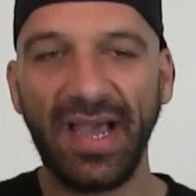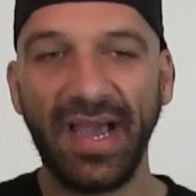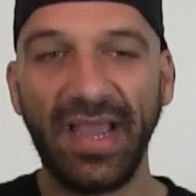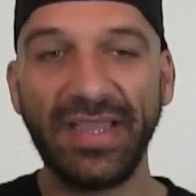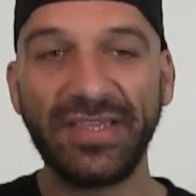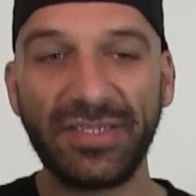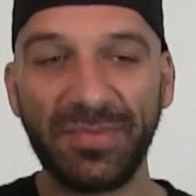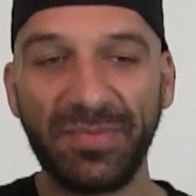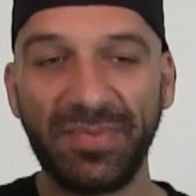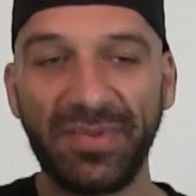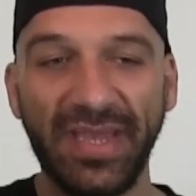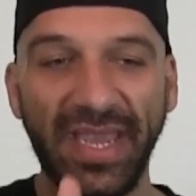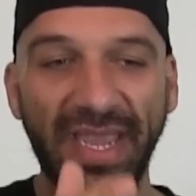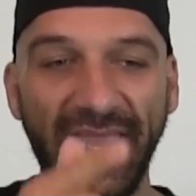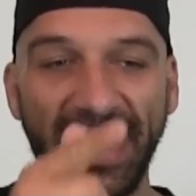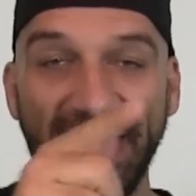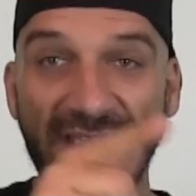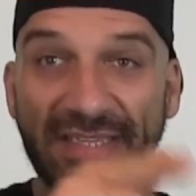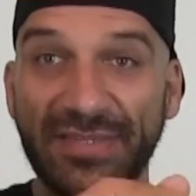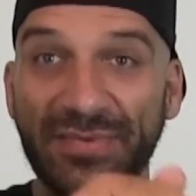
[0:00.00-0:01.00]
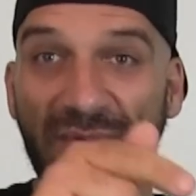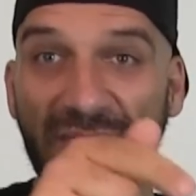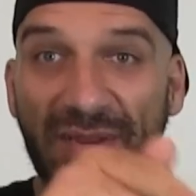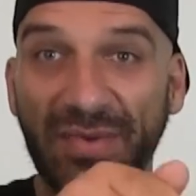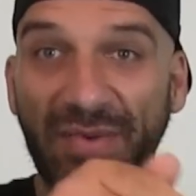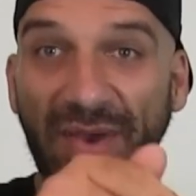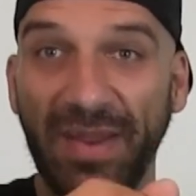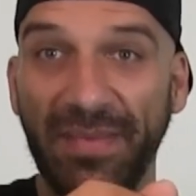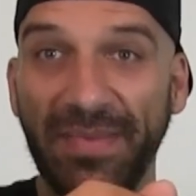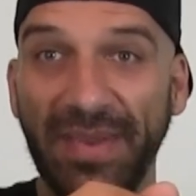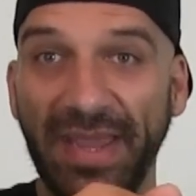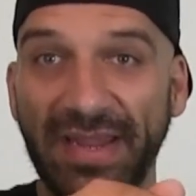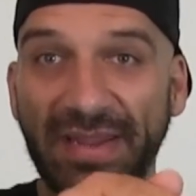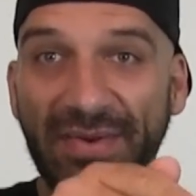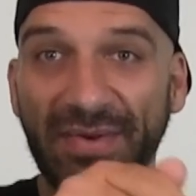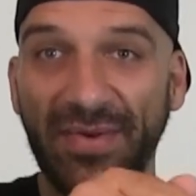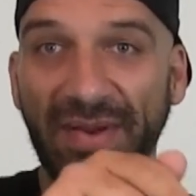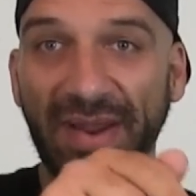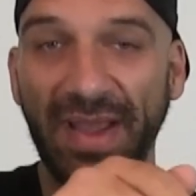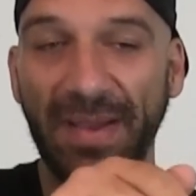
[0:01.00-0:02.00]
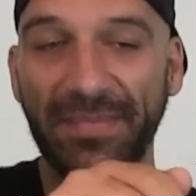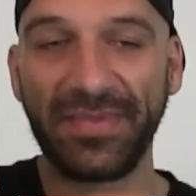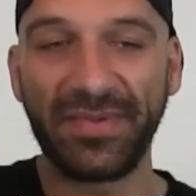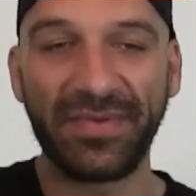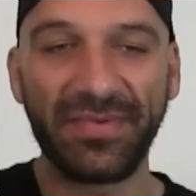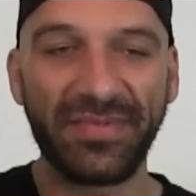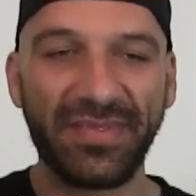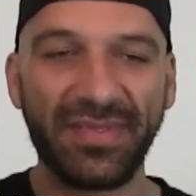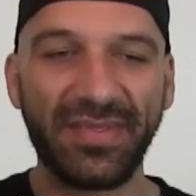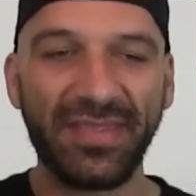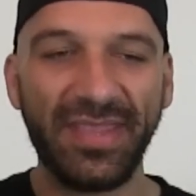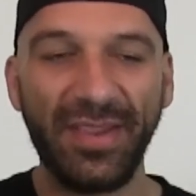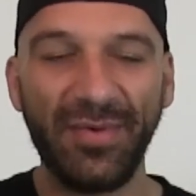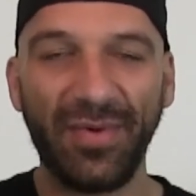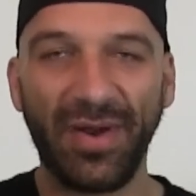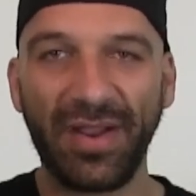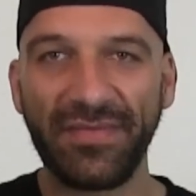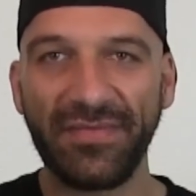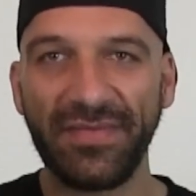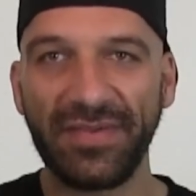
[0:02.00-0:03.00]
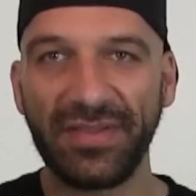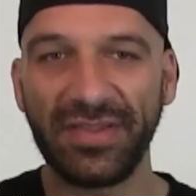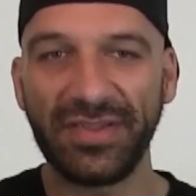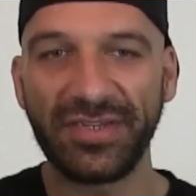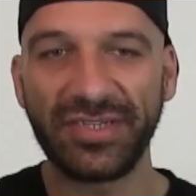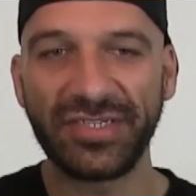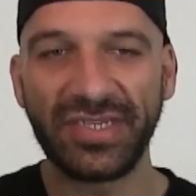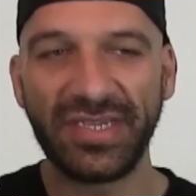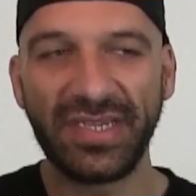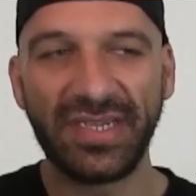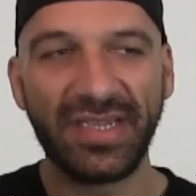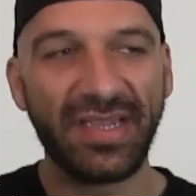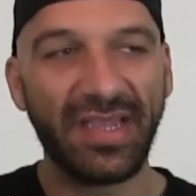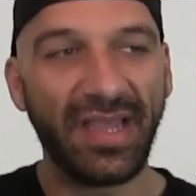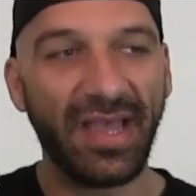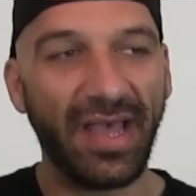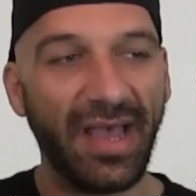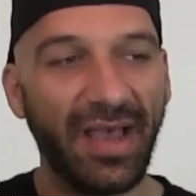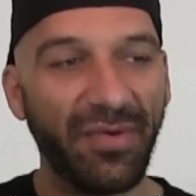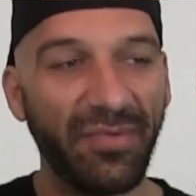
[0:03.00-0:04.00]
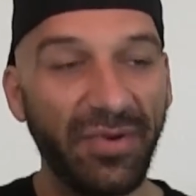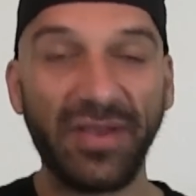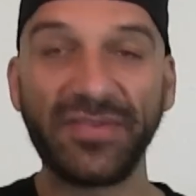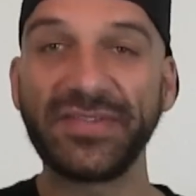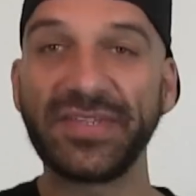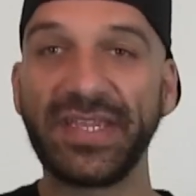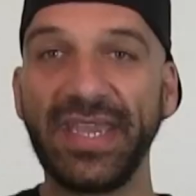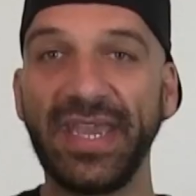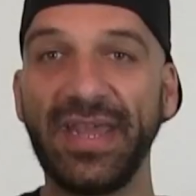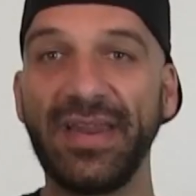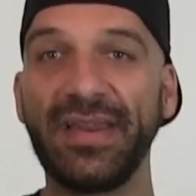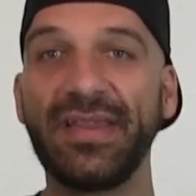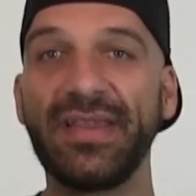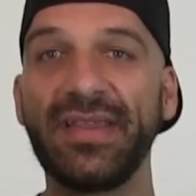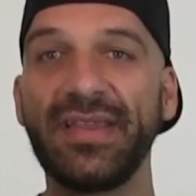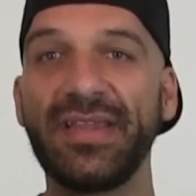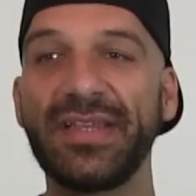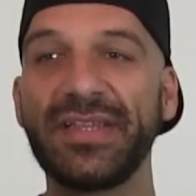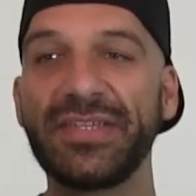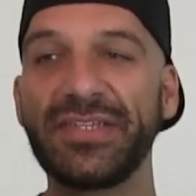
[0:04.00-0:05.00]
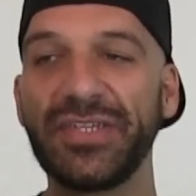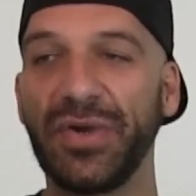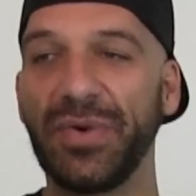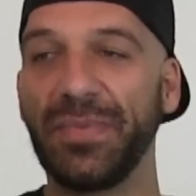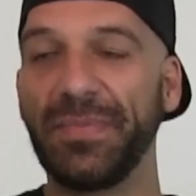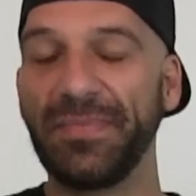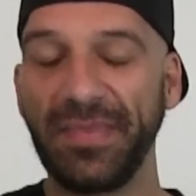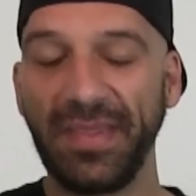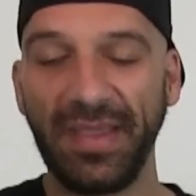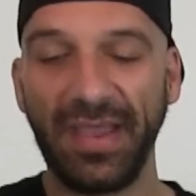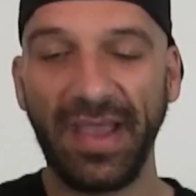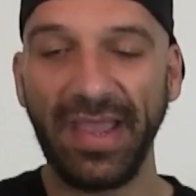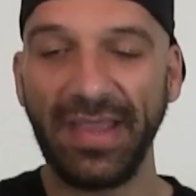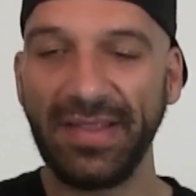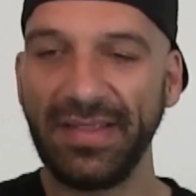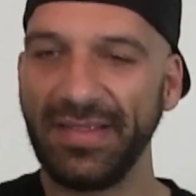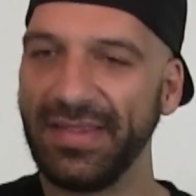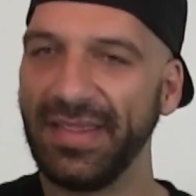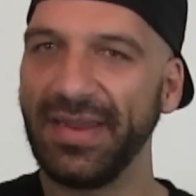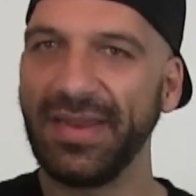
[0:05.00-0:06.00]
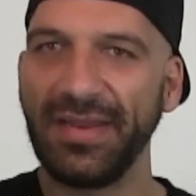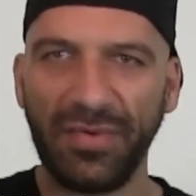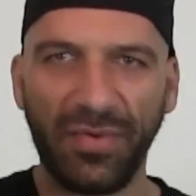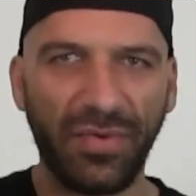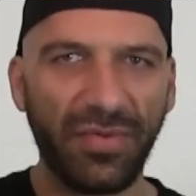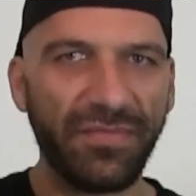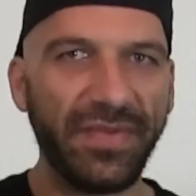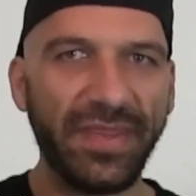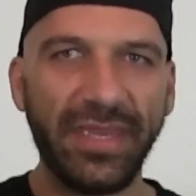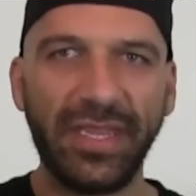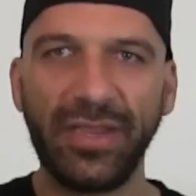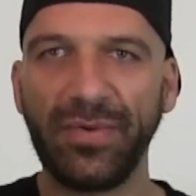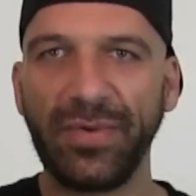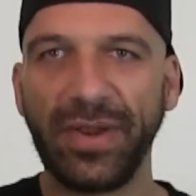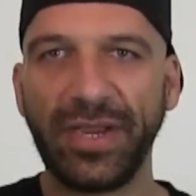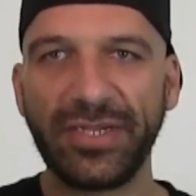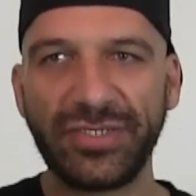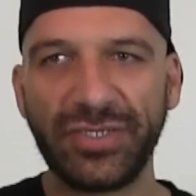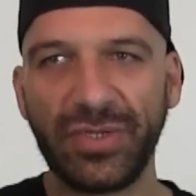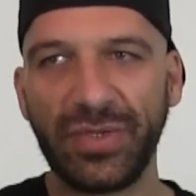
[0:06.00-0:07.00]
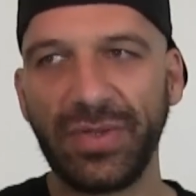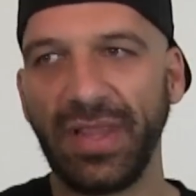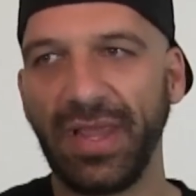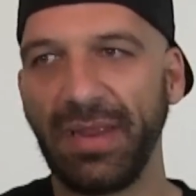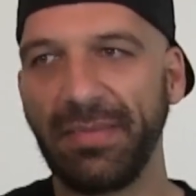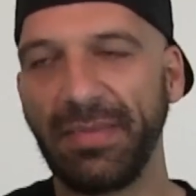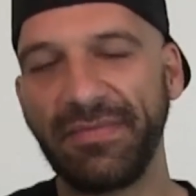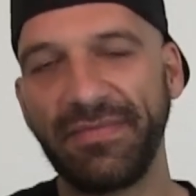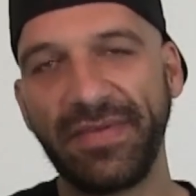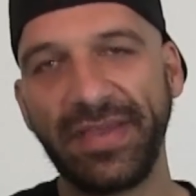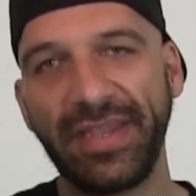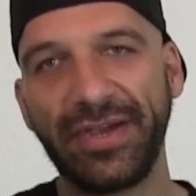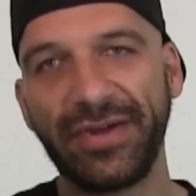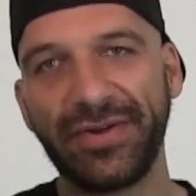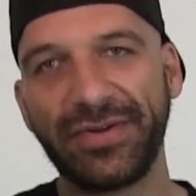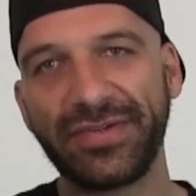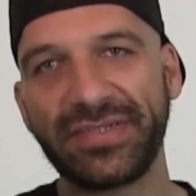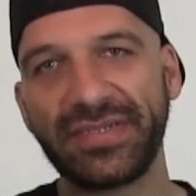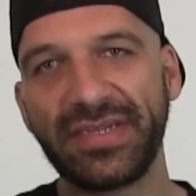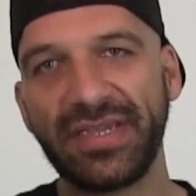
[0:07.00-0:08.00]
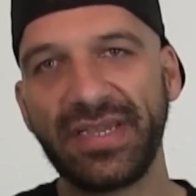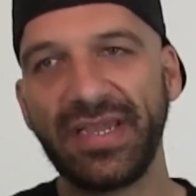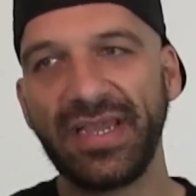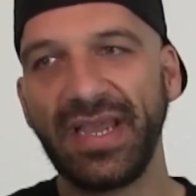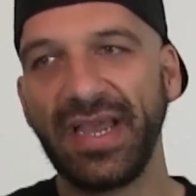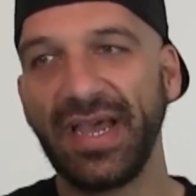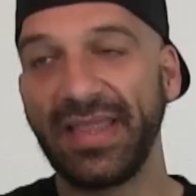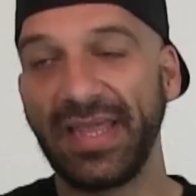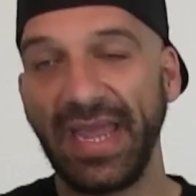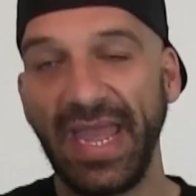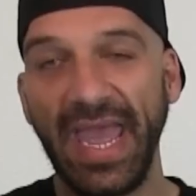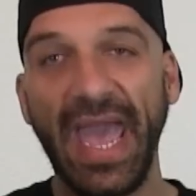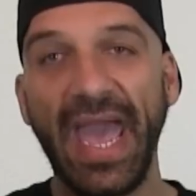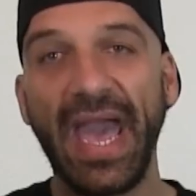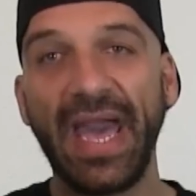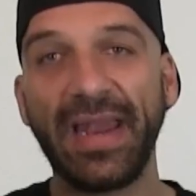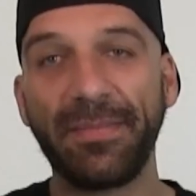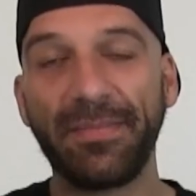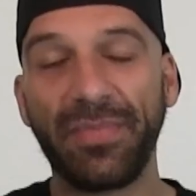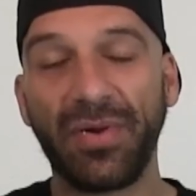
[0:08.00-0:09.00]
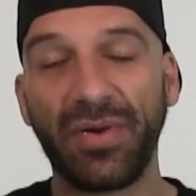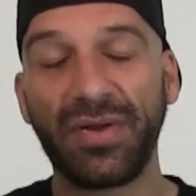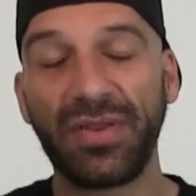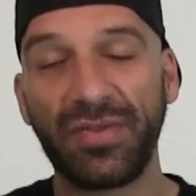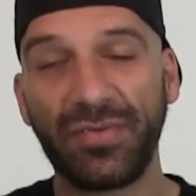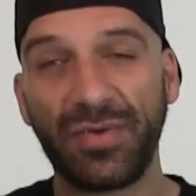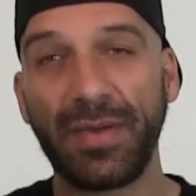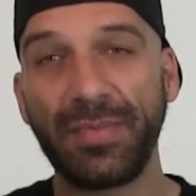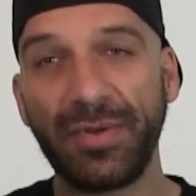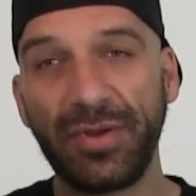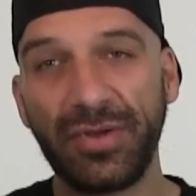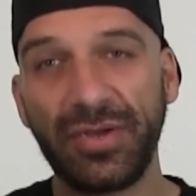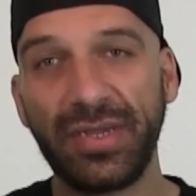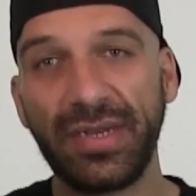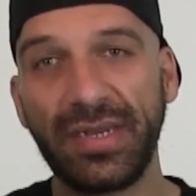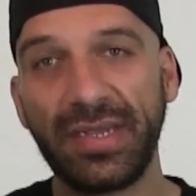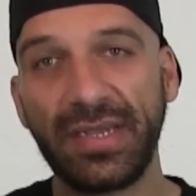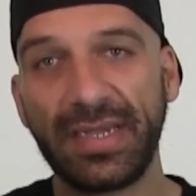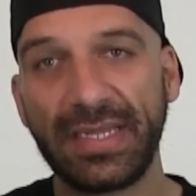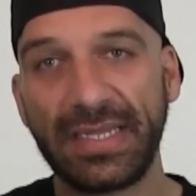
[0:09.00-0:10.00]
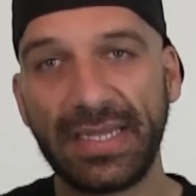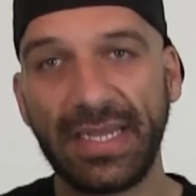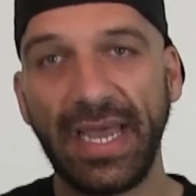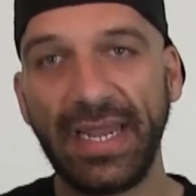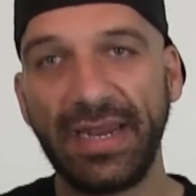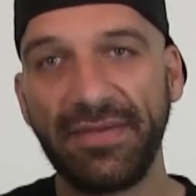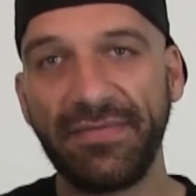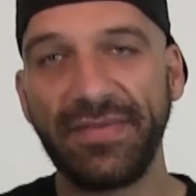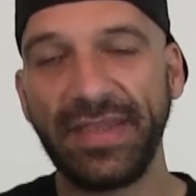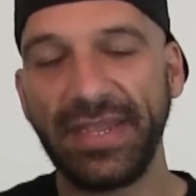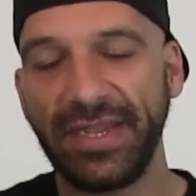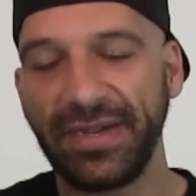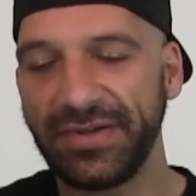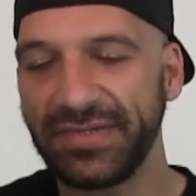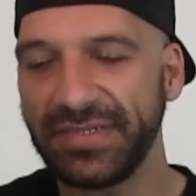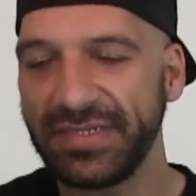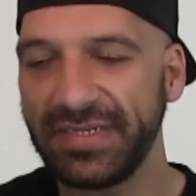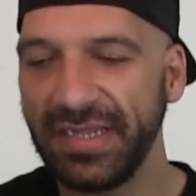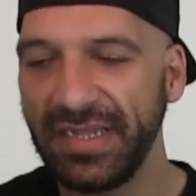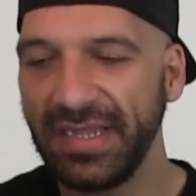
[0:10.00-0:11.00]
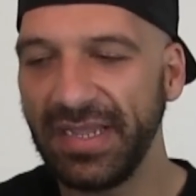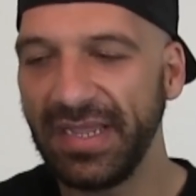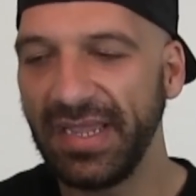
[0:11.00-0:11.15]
I used to play this one quite a bit growing up, the Ewok Village, when I was a kid. So I did an old video where I showed a lot of my figures that I had part of the Robin Hood line of figures.